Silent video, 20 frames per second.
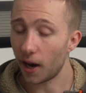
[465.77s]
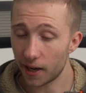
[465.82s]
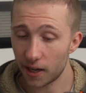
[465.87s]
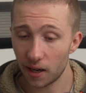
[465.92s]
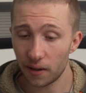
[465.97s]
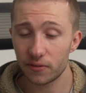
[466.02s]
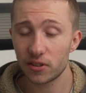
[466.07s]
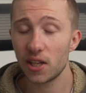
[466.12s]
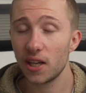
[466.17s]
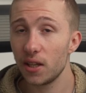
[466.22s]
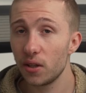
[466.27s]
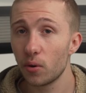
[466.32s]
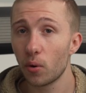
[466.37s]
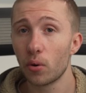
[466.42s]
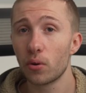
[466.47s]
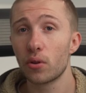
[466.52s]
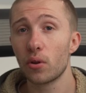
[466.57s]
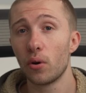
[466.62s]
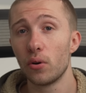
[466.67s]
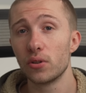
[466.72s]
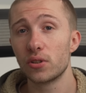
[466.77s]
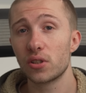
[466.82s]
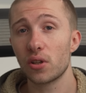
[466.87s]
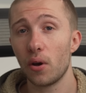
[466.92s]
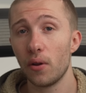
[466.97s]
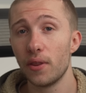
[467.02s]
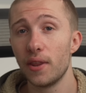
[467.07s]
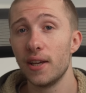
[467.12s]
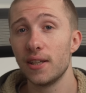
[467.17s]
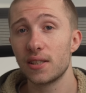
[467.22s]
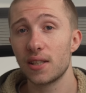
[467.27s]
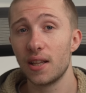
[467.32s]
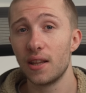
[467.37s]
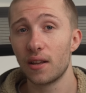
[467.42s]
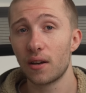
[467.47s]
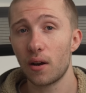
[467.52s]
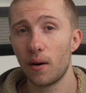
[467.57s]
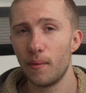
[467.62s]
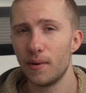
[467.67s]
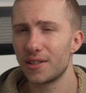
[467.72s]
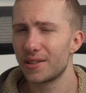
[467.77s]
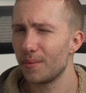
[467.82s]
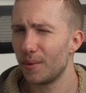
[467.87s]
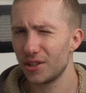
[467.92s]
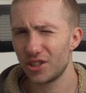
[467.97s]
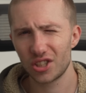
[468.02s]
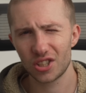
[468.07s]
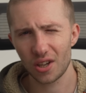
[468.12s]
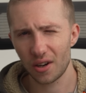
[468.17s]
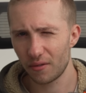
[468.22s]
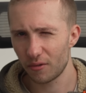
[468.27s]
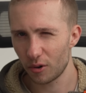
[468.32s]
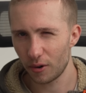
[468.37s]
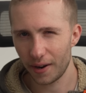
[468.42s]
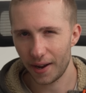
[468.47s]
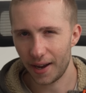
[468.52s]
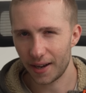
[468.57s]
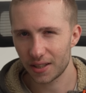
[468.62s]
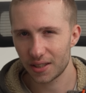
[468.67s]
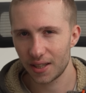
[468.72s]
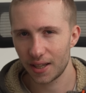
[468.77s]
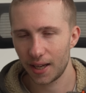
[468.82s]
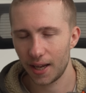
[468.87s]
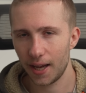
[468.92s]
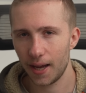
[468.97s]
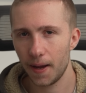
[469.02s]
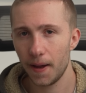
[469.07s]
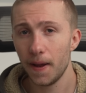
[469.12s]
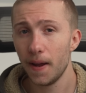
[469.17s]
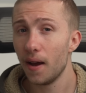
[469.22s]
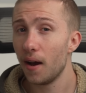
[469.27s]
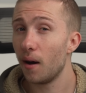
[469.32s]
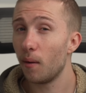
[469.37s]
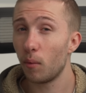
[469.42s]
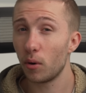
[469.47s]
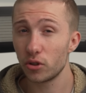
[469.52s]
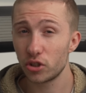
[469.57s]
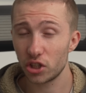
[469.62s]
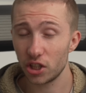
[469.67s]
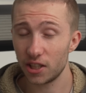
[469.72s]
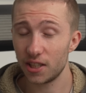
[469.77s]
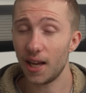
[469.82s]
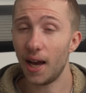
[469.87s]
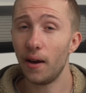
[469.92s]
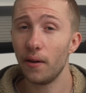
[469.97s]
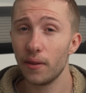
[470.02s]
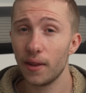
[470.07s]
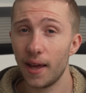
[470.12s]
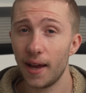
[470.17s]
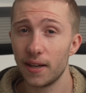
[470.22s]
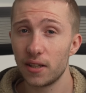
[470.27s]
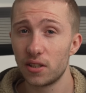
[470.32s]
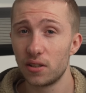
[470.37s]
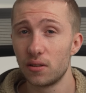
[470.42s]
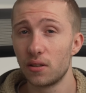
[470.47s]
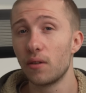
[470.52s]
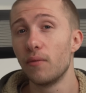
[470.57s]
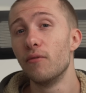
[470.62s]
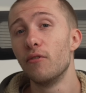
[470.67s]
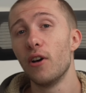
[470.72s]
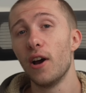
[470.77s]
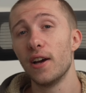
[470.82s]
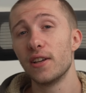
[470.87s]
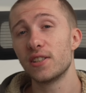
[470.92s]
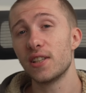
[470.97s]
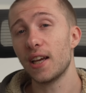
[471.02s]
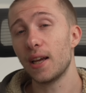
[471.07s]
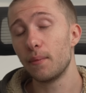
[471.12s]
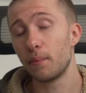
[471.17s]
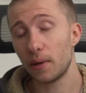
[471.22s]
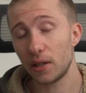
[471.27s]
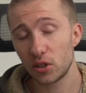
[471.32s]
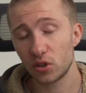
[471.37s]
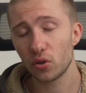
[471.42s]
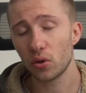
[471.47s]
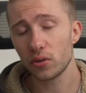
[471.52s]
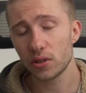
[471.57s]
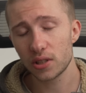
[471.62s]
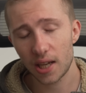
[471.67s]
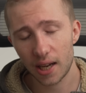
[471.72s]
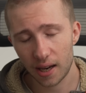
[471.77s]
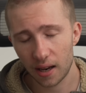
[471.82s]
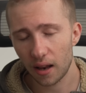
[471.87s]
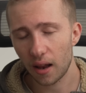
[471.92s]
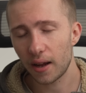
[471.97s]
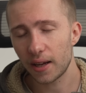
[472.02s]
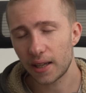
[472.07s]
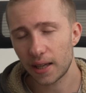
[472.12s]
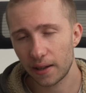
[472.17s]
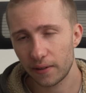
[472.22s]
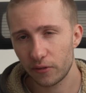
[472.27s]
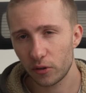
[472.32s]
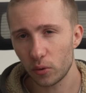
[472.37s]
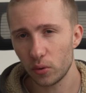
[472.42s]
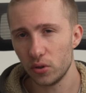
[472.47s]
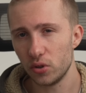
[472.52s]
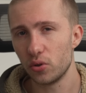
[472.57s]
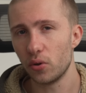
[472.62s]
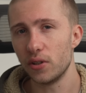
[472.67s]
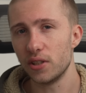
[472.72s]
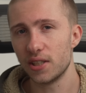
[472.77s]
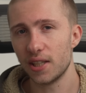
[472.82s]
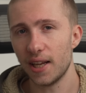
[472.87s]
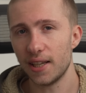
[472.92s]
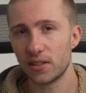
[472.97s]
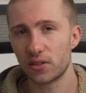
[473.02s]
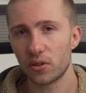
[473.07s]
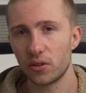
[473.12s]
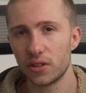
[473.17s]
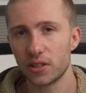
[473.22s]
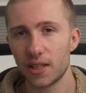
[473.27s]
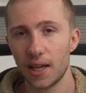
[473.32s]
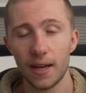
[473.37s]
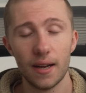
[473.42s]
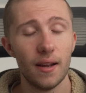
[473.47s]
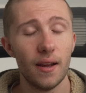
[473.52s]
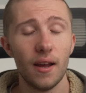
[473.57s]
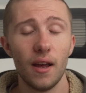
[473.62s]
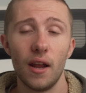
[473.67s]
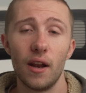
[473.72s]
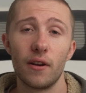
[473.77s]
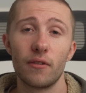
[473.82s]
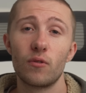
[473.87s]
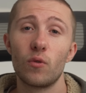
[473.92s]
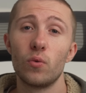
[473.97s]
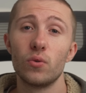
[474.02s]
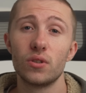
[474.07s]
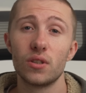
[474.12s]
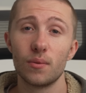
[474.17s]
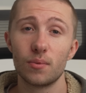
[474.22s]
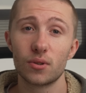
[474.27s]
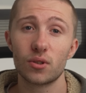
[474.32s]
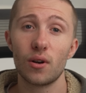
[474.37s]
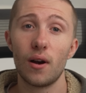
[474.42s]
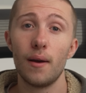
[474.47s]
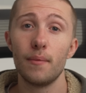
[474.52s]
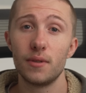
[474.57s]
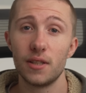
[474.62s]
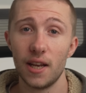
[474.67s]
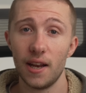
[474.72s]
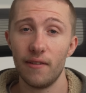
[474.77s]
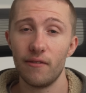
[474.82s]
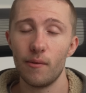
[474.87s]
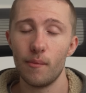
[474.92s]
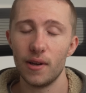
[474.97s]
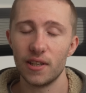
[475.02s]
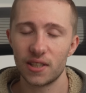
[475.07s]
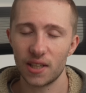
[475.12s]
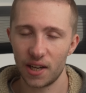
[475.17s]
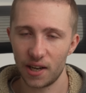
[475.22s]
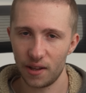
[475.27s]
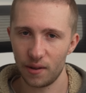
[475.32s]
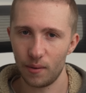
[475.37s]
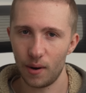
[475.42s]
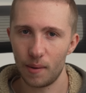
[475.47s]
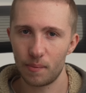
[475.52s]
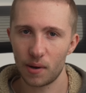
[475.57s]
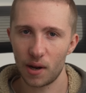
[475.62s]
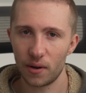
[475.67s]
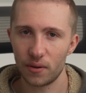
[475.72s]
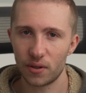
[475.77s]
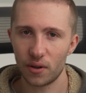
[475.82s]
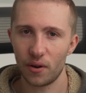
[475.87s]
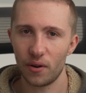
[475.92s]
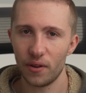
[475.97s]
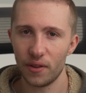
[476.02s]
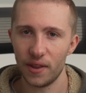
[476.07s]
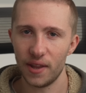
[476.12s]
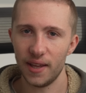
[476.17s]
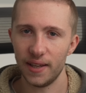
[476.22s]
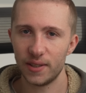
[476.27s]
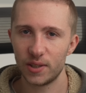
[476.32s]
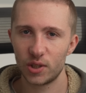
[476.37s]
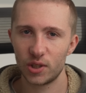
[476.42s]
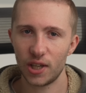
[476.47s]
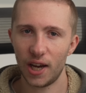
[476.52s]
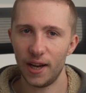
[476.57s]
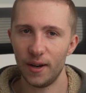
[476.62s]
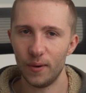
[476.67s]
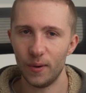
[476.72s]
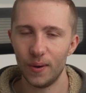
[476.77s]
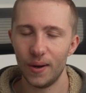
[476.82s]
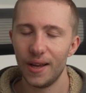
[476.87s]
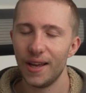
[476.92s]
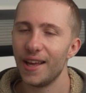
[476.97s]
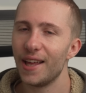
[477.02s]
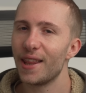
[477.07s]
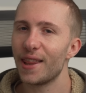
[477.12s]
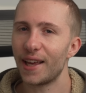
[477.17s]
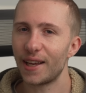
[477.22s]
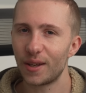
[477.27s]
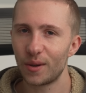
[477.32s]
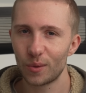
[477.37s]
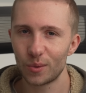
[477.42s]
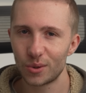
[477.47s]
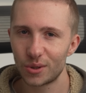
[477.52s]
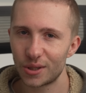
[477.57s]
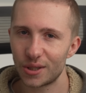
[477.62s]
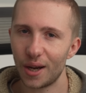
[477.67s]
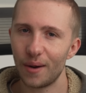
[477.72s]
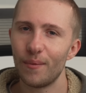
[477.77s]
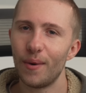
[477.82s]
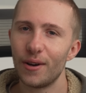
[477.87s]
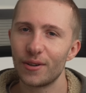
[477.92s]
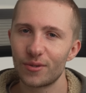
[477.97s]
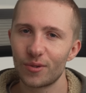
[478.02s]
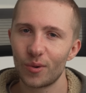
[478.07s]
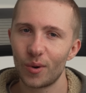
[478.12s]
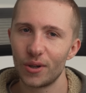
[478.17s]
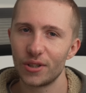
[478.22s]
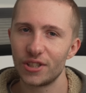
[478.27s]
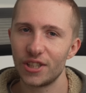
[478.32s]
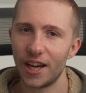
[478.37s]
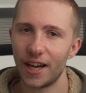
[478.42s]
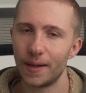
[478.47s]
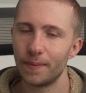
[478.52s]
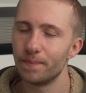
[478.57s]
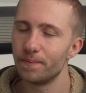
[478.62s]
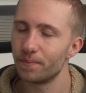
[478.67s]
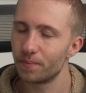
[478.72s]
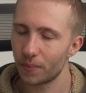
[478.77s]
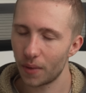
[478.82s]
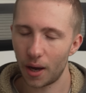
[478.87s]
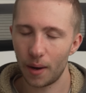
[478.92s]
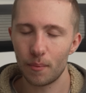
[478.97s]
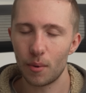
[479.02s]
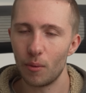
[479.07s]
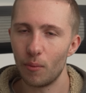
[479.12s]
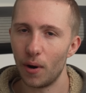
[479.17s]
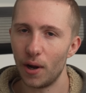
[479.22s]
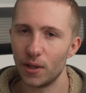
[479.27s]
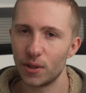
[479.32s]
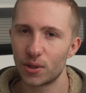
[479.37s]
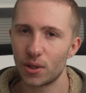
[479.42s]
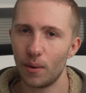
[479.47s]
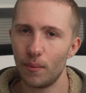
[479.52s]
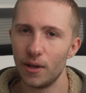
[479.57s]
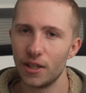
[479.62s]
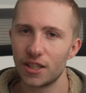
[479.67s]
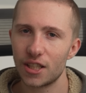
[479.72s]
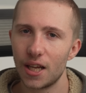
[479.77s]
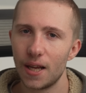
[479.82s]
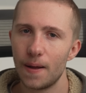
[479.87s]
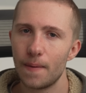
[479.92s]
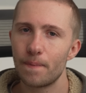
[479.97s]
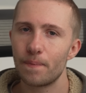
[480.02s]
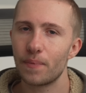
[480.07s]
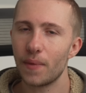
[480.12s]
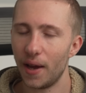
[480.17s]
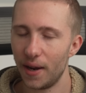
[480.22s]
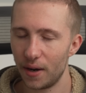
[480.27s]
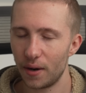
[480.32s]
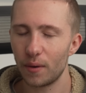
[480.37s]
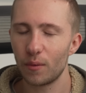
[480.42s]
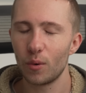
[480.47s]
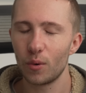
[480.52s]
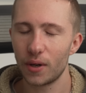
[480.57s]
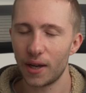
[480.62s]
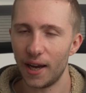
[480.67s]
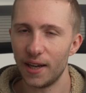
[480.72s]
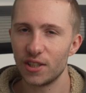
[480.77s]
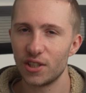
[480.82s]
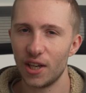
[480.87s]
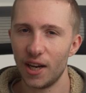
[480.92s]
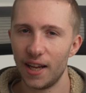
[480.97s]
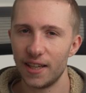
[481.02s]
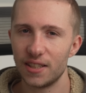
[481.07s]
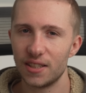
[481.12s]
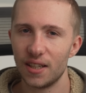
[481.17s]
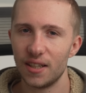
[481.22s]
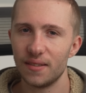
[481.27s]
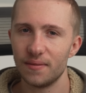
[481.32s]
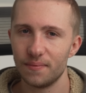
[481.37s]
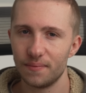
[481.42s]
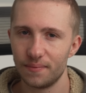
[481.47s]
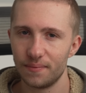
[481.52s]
I'd love to hear your thoughts on this in the comments. Am I just overreacting here? And whilst you're down there conversing, be sure to like if you enjoyed today's content and of course subscribe to never miss another upload on this channel. Thank you all so much for watching. I've been Ryan Thomas and I will catch you later.